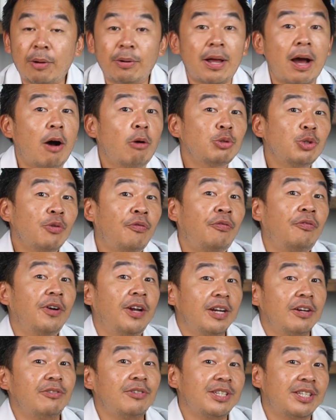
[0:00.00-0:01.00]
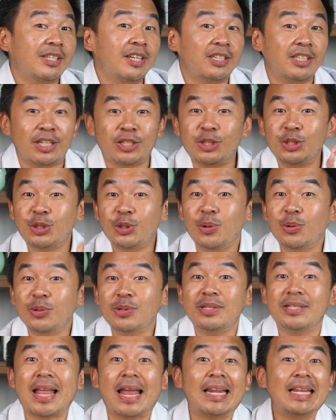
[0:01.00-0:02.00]
Now there are also further research that
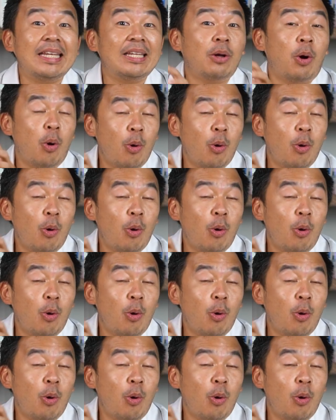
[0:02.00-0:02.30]
shows that it